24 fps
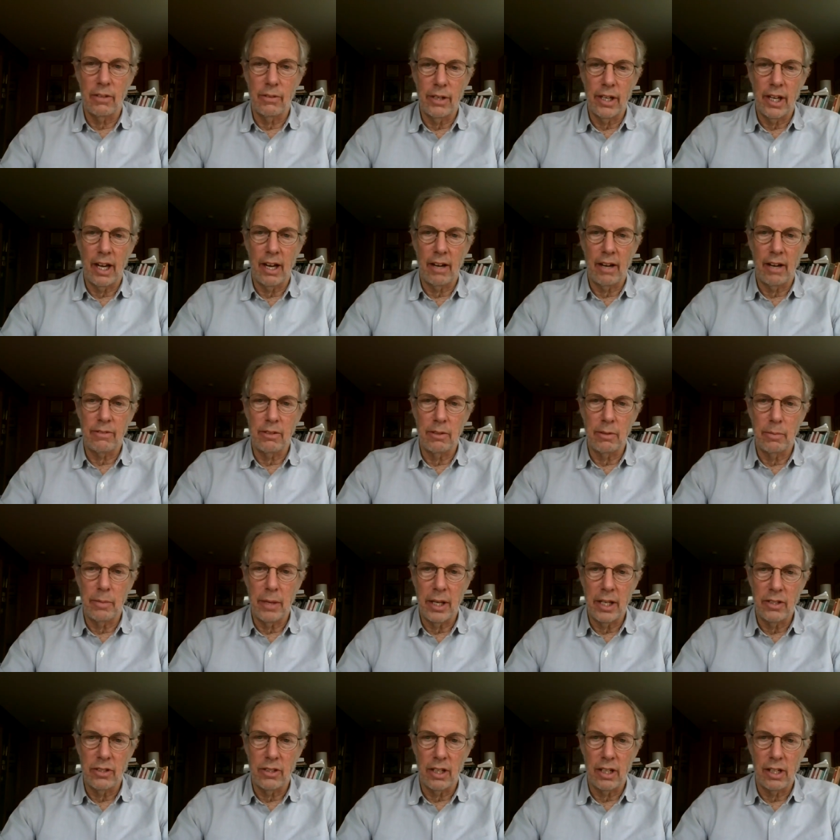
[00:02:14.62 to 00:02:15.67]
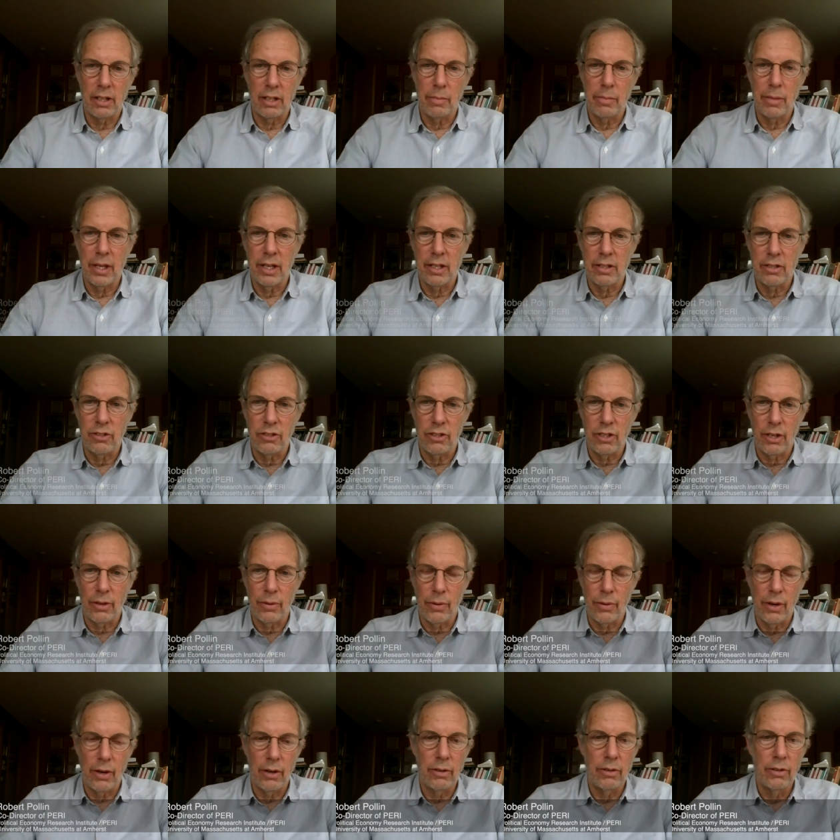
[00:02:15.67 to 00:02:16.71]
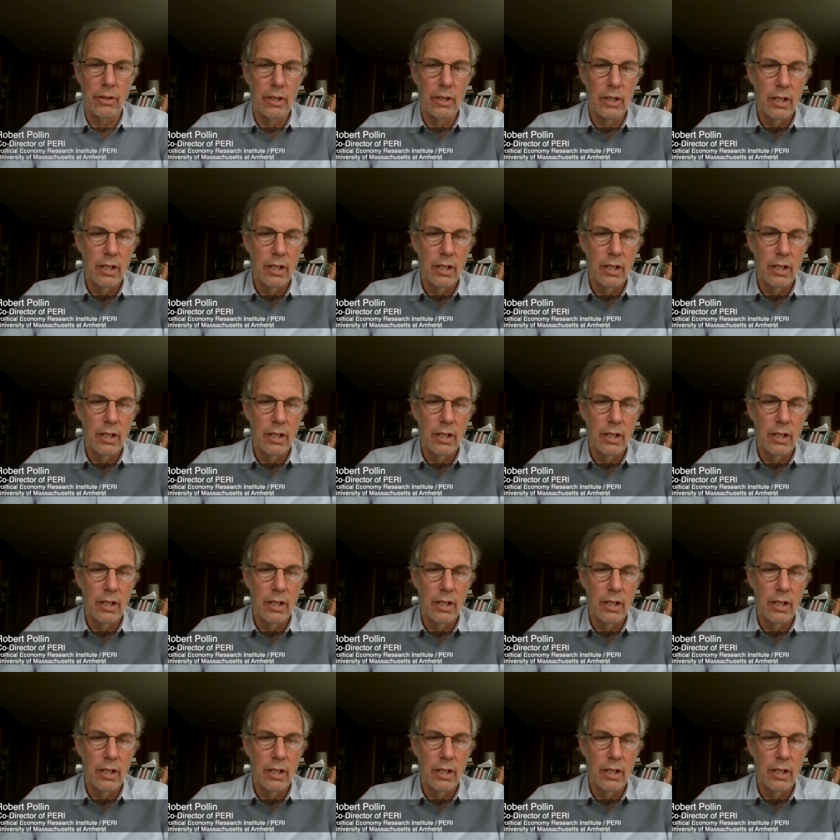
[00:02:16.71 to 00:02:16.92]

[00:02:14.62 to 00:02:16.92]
we have to basically be at zero